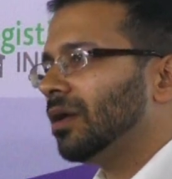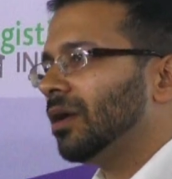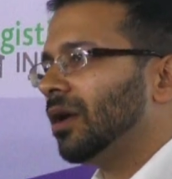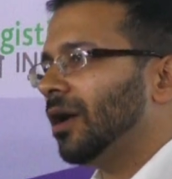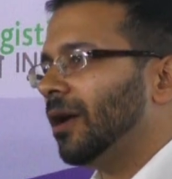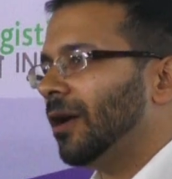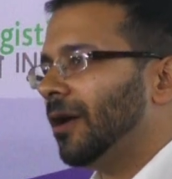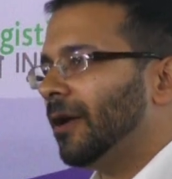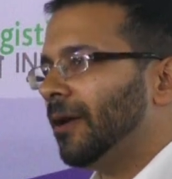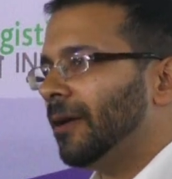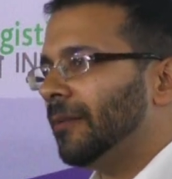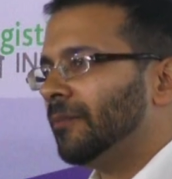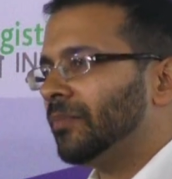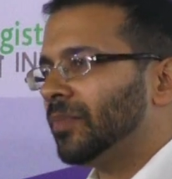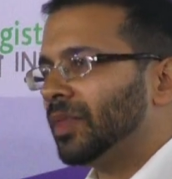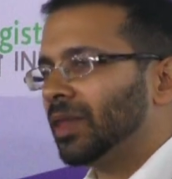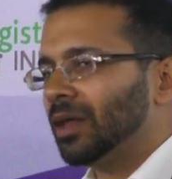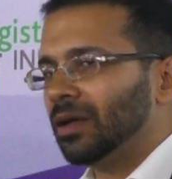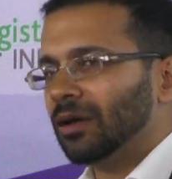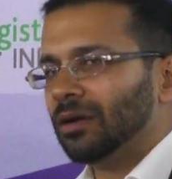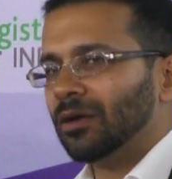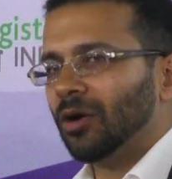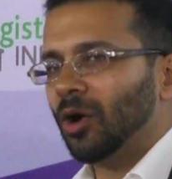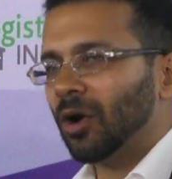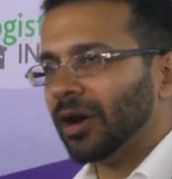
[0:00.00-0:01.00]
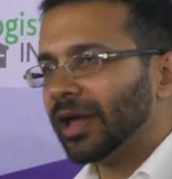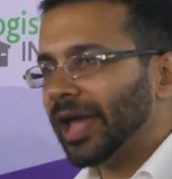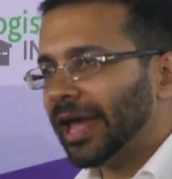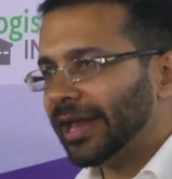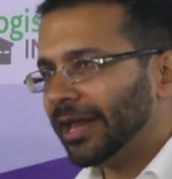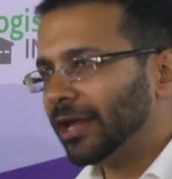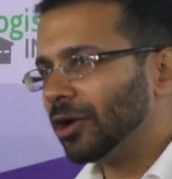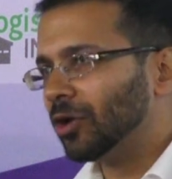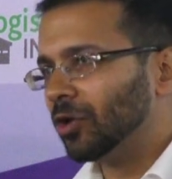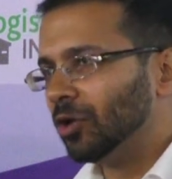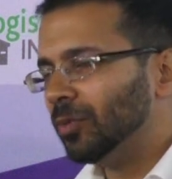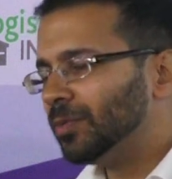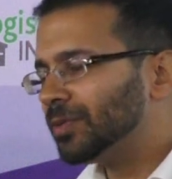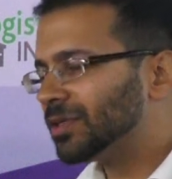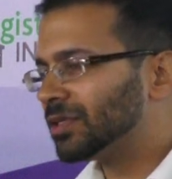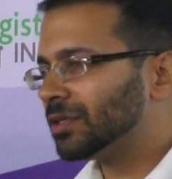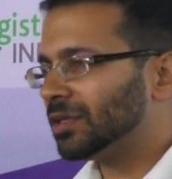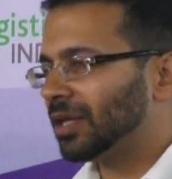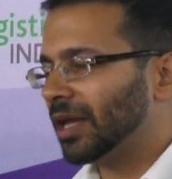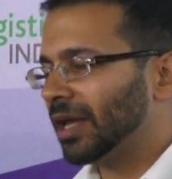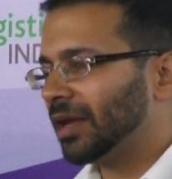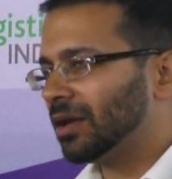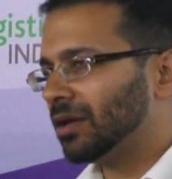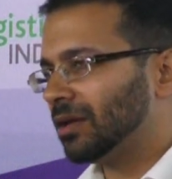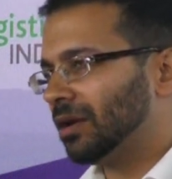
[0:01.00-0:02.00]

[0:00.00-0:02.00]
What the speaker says: organic groups like